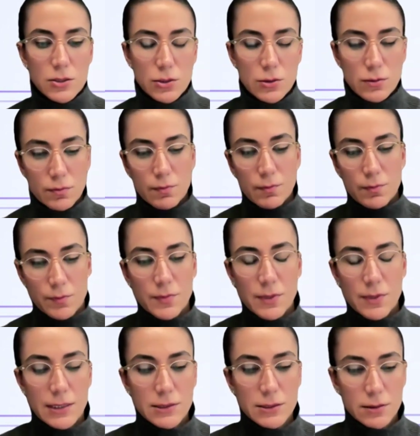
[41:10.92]
So
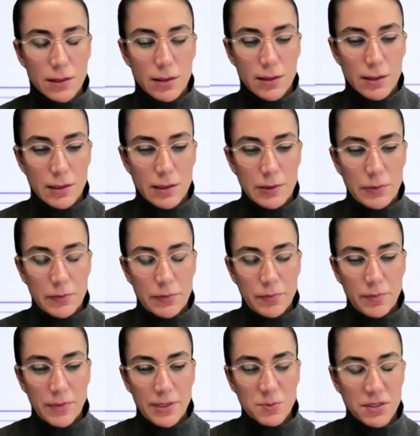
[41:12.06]
that
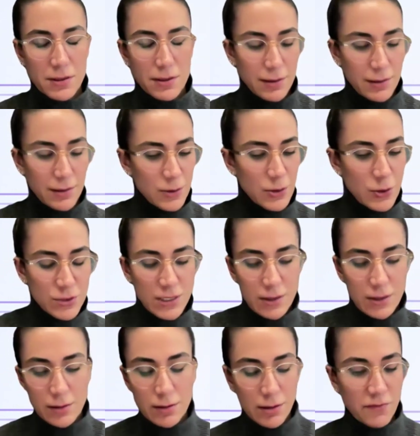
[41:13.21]
makes me like quote
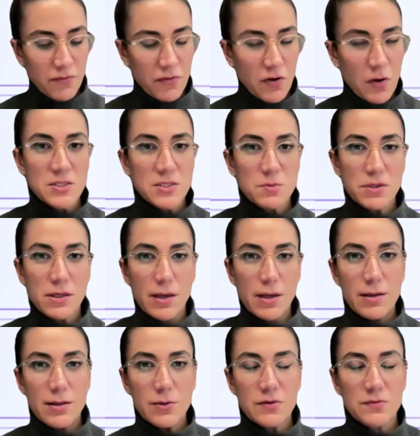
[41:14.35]
another thing from
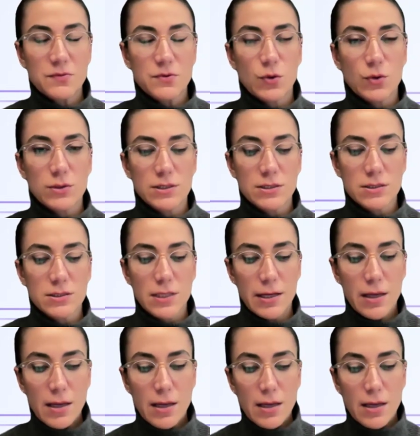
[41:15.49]
SBK, who have told us that